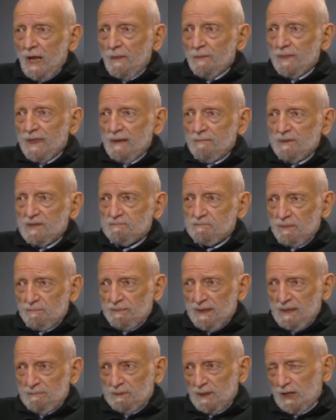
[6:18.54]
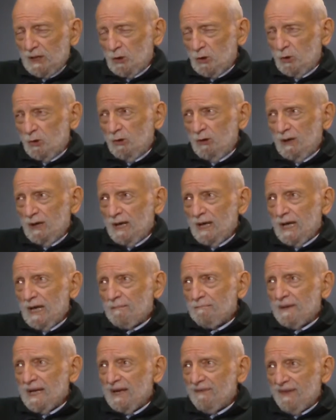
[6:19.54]
There'd be people who
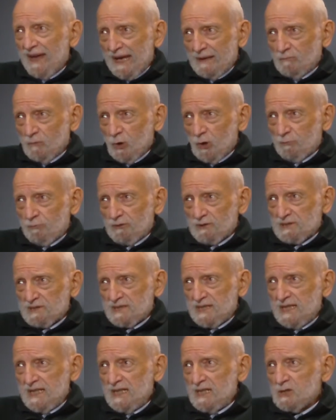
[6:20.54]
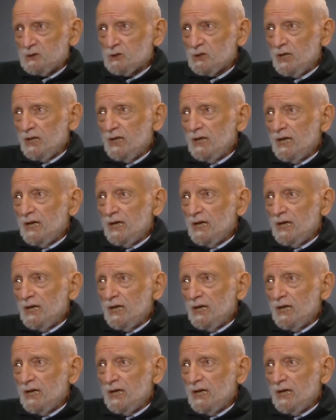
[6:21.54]
may have had more prestige